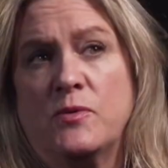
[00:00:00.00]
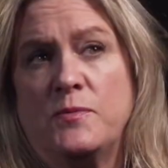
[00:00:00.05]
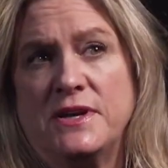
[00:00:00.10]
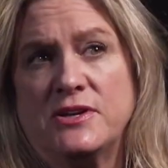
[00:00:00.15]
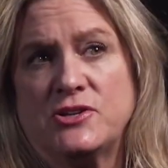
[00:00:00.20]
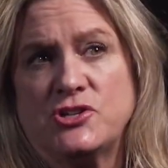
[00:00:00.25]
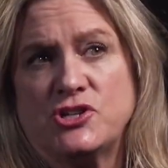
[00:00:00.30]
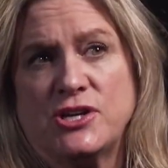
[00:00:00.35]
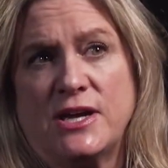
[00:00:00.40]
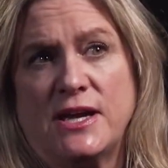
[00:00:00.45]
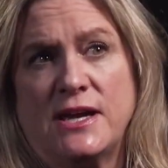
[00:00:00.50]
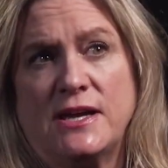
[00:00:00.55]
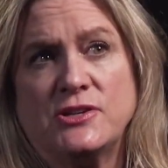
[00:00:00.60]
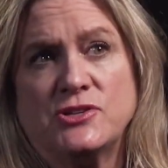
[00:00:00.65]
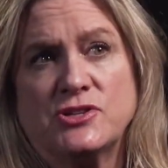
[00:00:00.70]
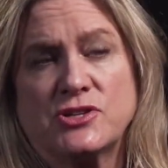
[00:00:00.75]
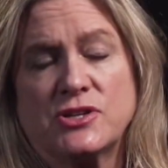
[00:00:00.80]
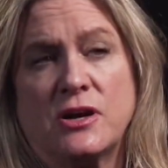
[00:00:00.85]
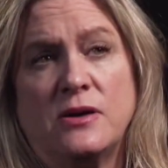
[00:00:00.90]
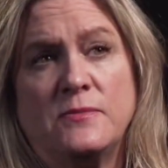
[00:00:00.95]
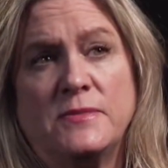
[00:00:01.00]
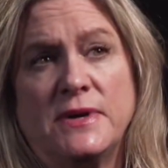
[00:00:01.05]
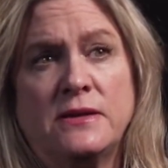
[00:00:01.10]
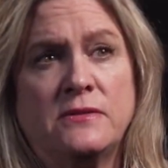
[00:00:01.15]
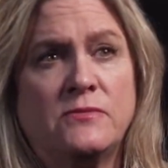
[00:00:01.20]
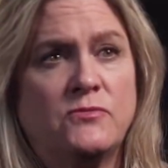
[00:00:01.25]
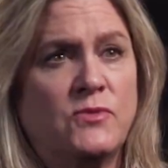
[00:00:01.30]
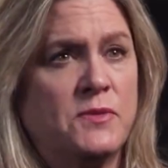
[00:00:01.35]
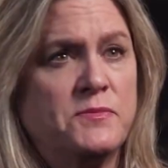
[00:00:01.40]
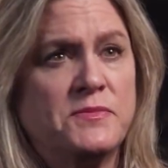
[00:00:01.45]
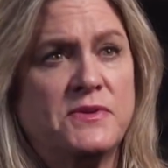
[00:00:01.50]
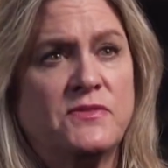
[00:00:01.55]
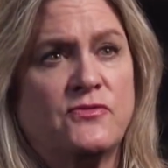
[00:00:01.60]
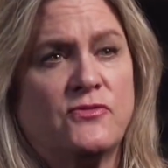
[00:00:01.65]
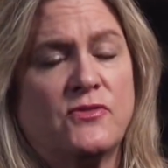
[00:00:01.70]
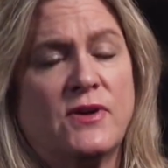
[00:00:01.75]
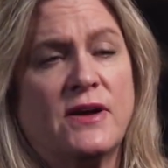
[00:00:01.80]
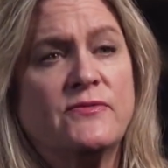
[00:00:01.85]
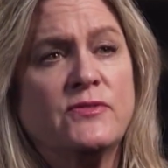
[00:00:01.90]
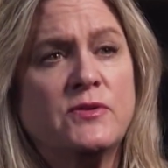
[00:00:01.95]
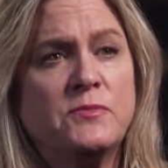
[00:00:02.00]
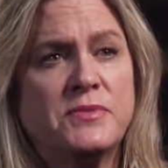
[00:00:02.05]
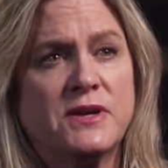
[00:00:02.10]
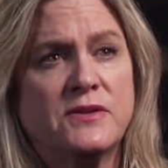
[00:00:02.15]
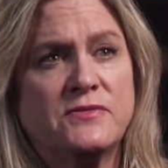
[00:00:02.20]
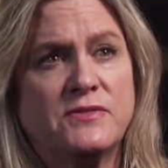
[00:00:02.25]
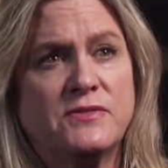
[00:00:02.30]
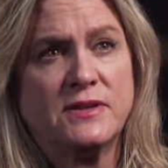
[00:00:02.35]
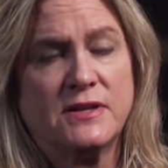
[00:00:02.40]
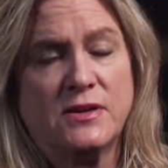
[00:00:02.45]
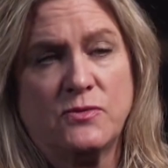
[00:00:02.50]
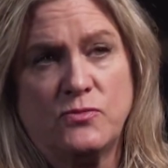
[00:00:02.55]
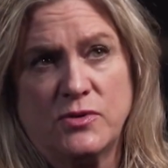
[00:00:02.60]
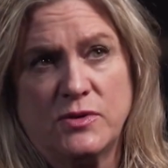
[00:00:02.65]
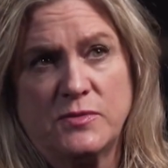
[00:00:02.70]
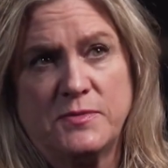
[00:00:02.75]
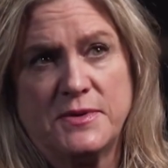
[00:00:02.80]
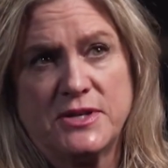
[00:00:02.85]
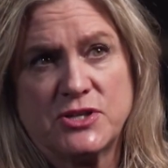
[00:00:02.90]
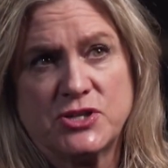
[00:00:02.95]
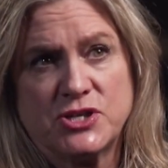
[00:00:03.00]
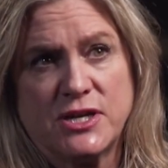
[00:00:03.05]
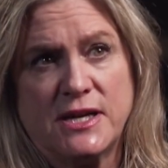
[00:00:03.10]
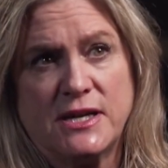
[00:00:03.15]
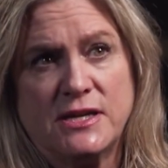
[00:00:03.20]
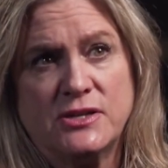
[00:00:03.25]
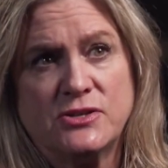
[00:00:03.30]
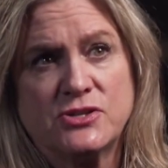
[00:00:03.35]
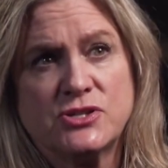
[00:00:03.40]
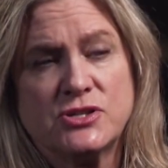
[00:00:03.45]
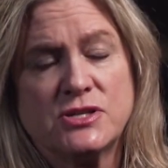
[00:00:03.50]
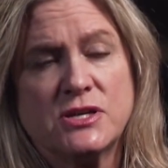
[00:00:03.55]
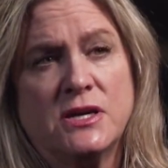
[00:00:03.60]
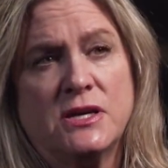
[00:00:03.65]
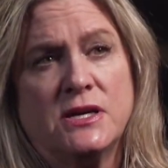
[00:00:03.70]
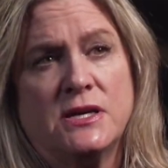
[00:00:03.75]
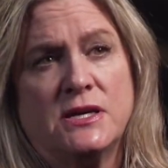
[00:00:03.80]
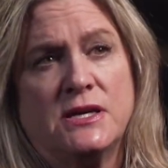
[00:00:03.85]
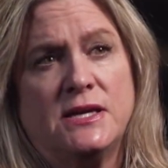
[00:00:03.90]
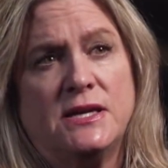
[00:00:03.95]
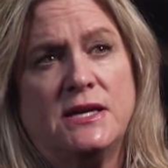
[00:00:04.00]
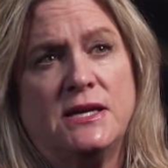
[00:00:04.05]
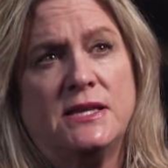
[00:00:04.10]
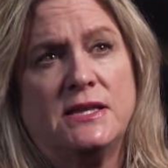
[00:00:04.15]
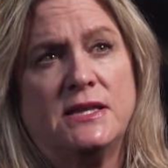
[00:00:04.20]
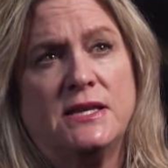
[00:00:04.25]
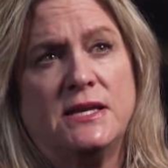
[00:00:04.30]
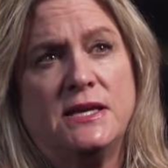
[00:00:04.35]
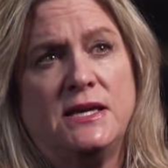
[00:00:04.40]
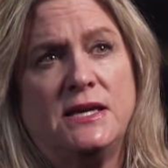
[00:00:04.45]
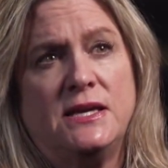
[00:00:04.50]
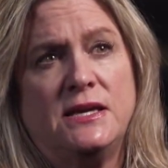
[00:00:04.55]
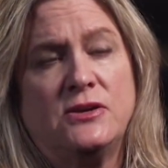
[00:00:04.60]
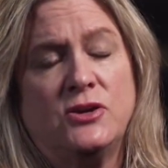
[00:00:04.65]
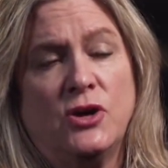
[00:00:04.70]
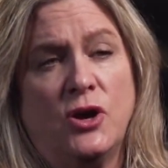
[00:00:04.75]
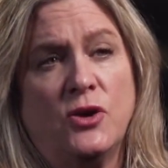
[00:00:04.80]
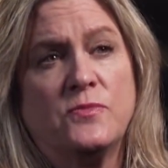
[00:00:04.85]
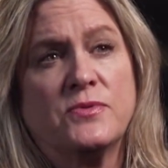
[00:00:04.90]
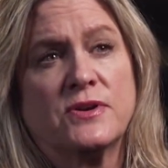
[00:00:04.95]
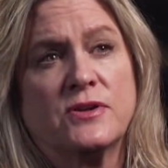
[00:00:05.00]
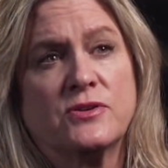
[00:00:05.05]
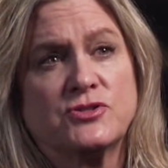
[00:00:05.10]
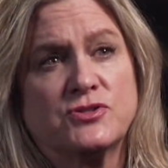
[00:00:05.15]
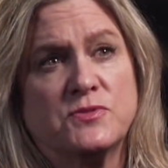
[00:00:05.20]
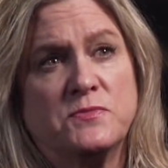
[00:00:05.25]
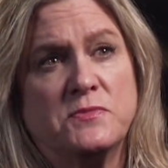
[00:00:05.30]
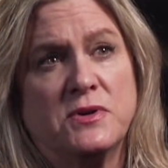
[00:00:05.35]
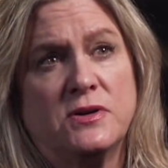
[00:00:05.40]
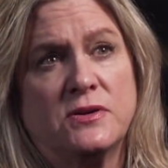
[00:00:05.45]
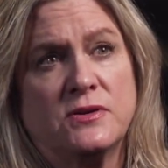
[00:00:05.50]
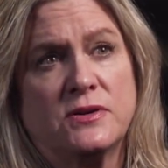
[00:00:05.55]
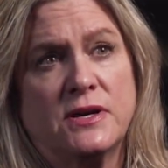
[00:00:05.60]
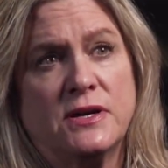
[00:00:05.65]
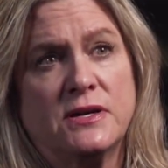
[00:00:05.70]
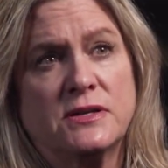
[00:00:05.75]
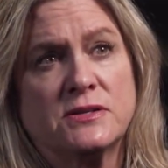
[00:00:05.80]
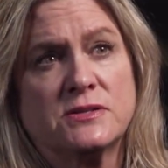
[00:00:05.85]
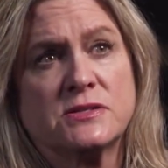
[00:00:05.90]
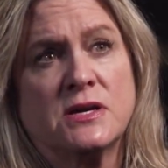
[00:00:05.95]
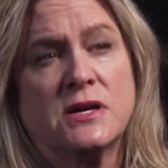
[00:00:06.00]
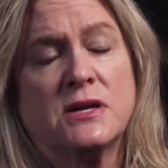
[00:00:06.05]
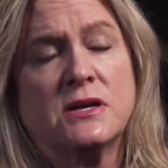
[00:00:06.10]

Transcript: be a change coming, won't be forever, but I there will be a change in the co-production market.